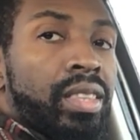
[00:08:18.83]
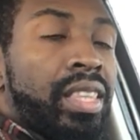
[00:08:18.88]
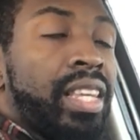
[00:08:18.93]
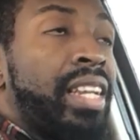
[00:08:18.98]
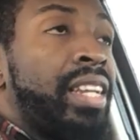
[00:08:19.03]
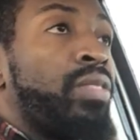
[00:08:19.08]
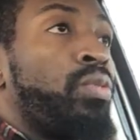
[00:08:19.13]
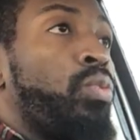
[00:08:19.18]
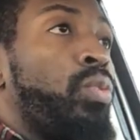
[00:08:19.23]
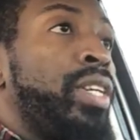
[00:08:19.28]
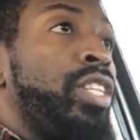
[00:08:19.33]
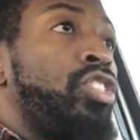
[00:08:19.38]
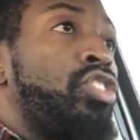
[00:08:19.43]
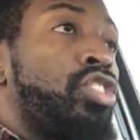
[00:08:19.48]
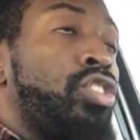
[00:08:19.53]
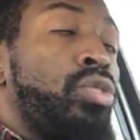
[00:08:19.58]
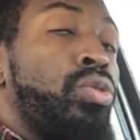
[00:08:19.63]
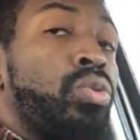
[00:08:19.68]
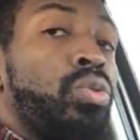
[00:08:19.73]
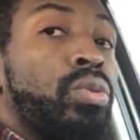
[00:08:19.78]
then if we
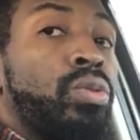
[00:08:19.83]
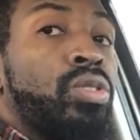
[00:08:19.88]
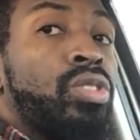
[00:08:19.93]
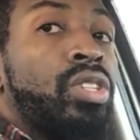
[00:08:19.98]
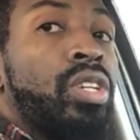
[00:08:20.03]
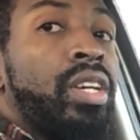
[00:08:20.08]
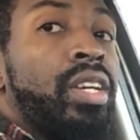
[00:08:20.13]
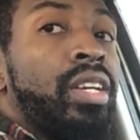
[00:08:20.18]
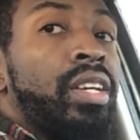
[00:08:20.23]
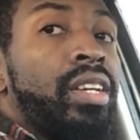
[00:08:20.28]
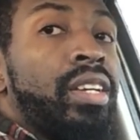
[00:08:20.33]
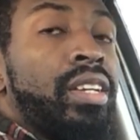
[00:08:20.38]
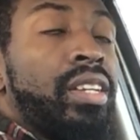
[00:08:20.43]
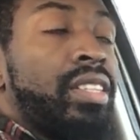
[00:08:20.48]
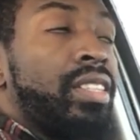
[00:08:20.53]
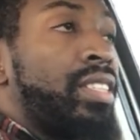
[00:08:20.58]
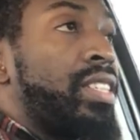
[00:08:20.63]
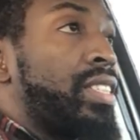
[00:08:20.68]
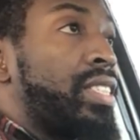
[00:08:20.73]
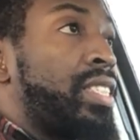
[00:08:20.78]
choose
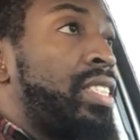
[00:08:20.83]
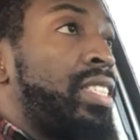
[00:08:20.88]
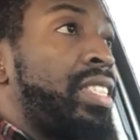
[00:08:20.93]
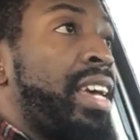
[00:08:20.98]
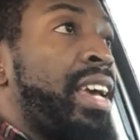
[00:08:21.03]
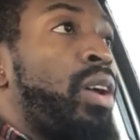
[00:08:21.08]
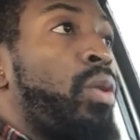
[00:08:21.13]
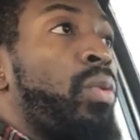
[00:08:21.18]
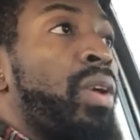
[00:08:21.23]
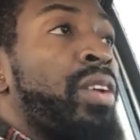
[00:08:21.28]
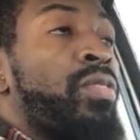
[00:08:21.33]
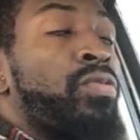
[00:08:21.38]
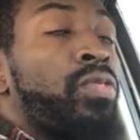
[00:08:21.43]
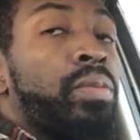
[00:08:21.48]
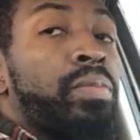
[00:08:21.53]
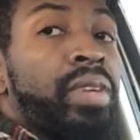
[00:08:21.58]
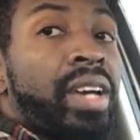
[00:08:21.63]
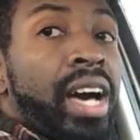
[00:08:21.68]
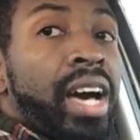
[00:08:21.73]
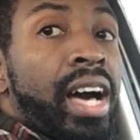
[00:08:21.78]
to stay away
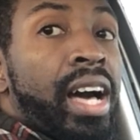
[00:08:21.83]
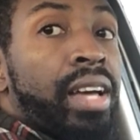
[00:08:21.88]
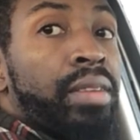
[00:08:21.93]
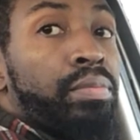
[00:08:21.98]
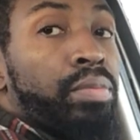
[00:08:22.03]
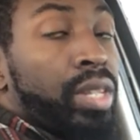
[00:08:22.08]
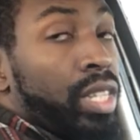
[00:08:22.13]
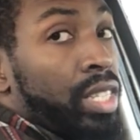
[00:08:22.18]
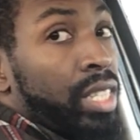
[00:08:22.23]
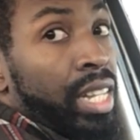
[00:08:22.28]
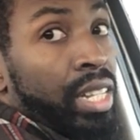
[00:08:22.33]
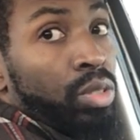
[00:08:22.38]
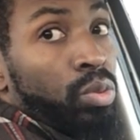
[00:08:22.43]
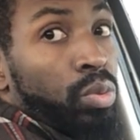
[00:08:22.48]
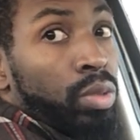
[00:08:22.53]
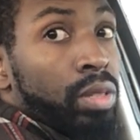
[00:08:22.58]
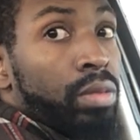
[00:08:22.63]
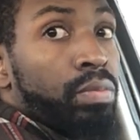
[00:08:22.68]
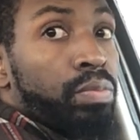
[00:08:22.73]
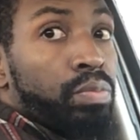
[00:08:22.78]
from God, because that's
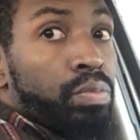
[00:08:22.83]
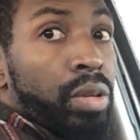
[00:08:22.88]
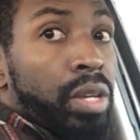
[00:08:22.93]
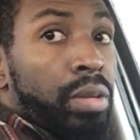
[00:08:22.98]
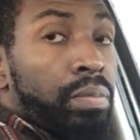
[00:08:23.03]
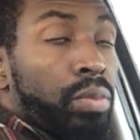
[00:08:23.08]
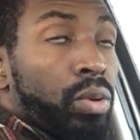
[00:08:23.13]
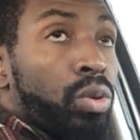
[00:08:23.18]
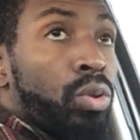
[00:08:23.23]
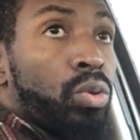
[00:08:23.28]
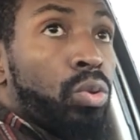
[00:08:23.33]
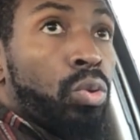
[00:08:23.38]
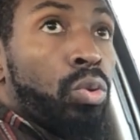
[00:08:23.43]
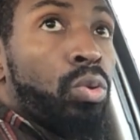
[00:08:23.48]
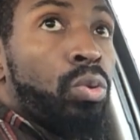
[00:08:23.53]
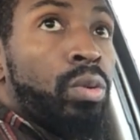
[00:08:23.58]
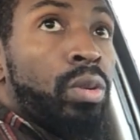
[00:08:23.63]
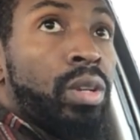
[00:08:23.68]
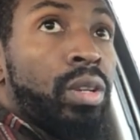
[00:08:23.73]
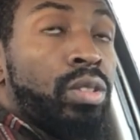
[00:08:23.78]
what people
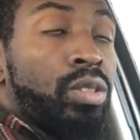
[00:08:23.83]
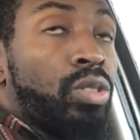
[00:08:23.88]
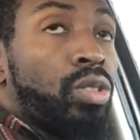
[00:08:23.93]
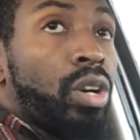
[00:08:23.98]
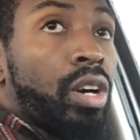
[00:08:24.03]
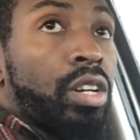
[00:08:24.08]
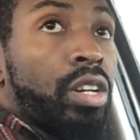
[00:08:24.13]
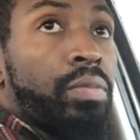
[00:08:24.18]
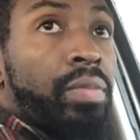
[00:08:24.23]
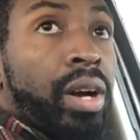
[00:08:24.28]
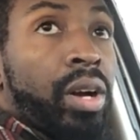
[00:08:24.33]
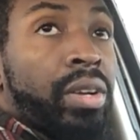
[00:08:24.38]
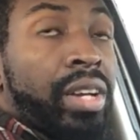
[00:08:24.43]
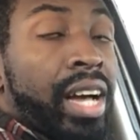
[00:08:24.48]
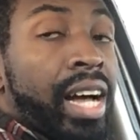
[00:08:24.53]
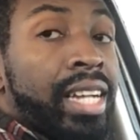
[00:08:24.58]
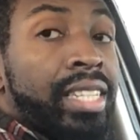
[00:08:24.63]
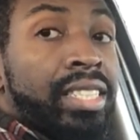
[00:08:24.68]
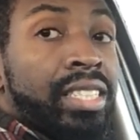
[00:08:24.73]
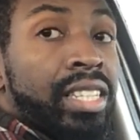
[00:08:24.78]
who you talk about,
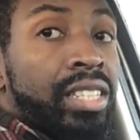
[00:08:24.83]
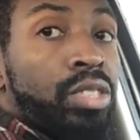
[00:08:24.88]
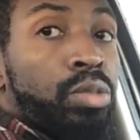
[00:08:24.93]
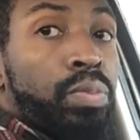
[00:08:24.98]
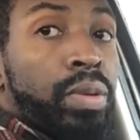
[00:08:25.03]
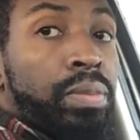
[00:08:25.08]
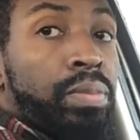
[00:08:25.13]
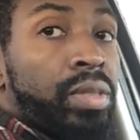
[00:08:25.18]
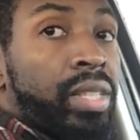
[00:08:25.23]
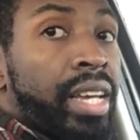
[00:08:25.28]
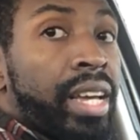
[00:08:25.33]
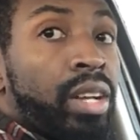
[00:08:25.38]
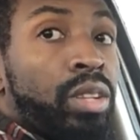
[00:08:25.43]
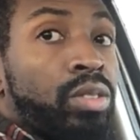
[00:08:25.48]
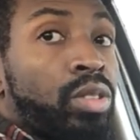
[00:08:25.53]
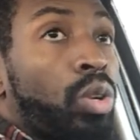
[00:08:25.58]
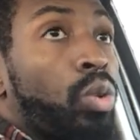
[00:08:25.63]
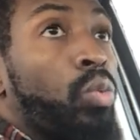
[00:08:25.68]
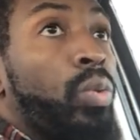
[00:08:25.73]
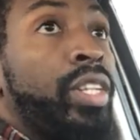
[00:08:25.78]
God sends people to hell.
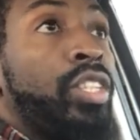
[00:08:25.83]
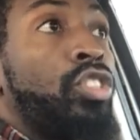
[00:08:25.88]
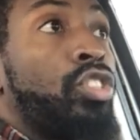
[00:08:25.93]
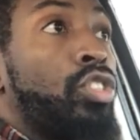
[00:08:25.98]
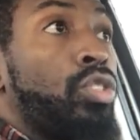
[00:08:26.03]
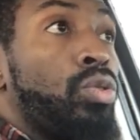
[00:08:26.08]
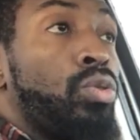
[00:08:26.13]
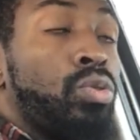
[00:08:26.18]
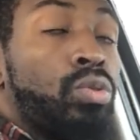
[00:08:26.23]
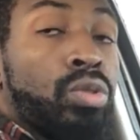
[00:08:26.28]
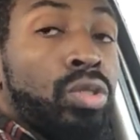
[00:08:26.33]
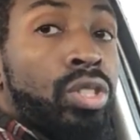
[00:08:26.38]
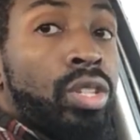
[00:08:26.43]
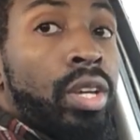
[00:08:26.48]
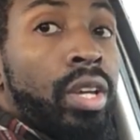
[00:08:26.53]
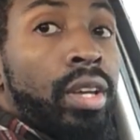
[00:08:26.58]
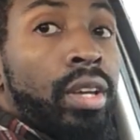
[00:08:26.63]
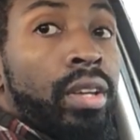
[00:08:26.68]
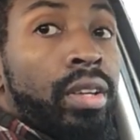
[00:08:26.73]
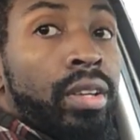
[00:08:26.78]
No, we choose
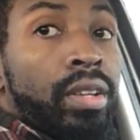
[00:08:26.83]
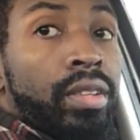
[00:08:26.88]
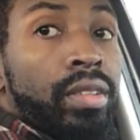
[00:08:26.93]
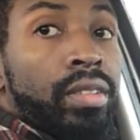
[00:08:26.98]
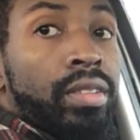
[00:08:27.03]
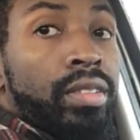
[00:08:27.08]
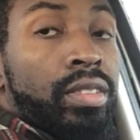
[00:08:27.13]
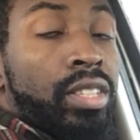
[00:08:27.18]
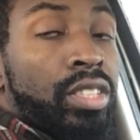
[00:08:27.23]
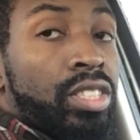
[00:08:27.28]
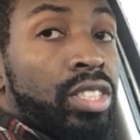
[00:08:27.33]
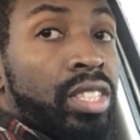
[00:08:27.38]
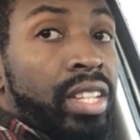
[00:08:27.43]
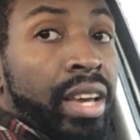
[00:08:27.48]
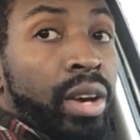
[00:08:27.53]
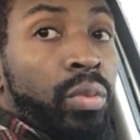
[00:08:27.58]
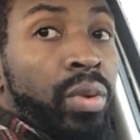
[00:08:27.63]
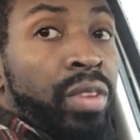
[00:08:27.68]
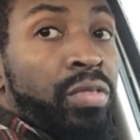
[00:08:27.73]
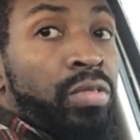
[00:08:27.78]
to
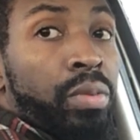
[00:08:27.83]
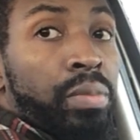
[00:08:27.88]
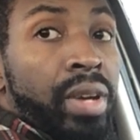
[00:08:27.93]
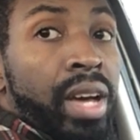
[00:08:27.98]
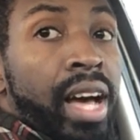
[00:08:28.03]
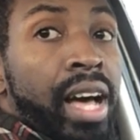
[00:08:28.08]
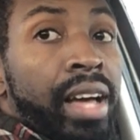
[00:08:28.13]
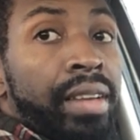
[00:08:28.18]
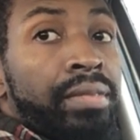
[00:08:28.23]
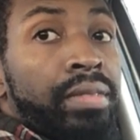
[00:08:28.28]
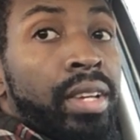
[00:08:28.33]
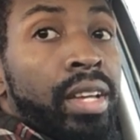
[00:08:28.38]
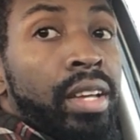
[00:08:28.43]
stay away from God.